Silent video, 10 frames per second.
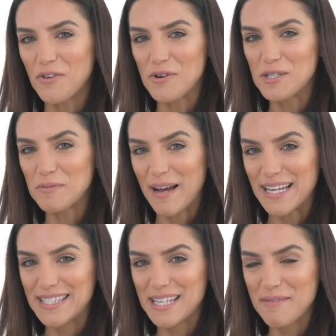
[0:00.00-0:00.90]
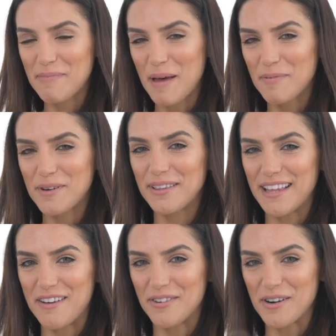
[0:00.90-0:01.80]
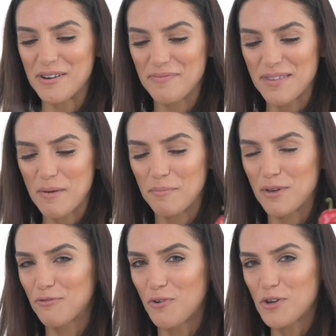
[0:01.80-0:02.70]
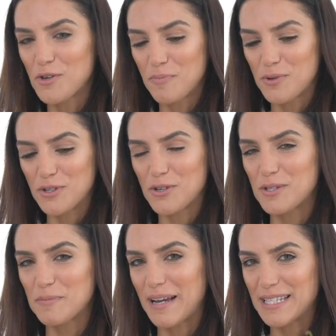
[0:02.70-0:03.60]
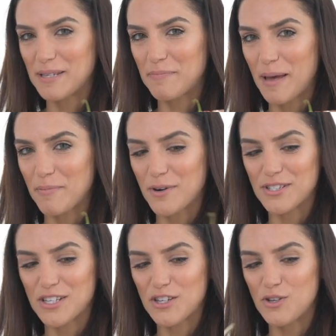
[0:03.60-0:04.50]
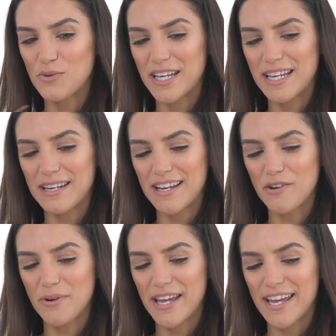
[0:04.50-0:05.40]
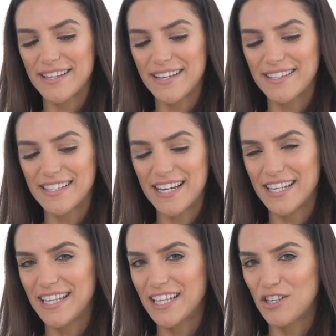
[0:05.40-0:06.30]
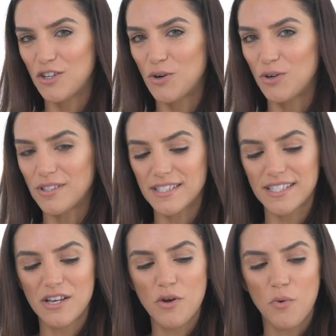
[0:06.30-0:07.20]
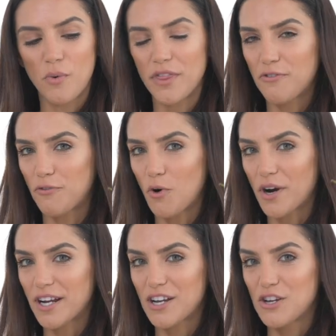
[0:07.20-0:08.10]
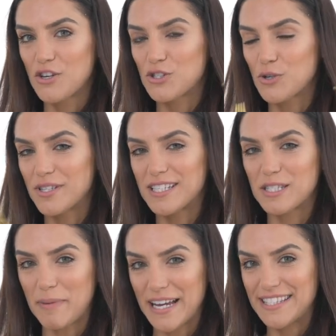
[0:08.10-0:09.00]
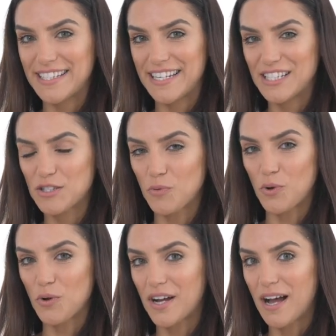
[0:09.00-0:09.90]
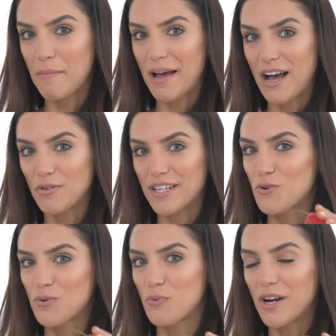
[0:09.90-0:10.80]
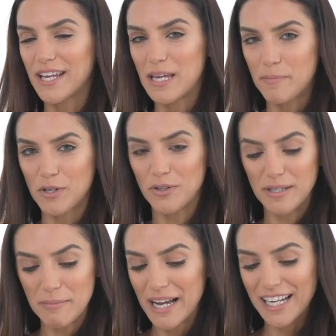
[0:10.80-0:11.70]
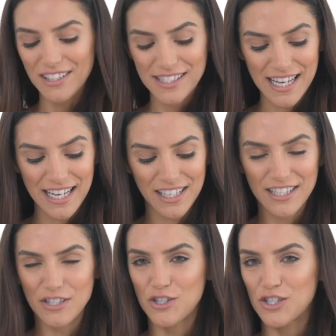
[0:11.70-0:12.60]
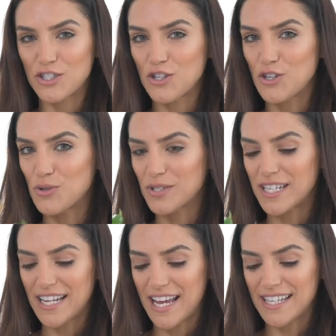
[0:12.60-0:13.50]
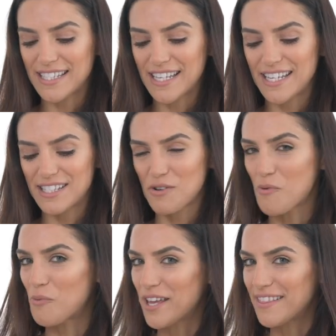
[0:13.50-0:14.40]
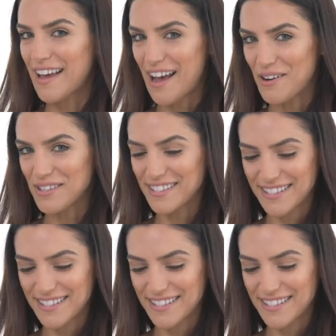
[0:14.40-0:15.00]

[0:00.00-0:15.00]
you're a spicy pepper lover, before you put your spicy peppers, you can create a tiny little holes with a fork so the spiciness will come out. If you want to keep it on the mild side, just use it as is without.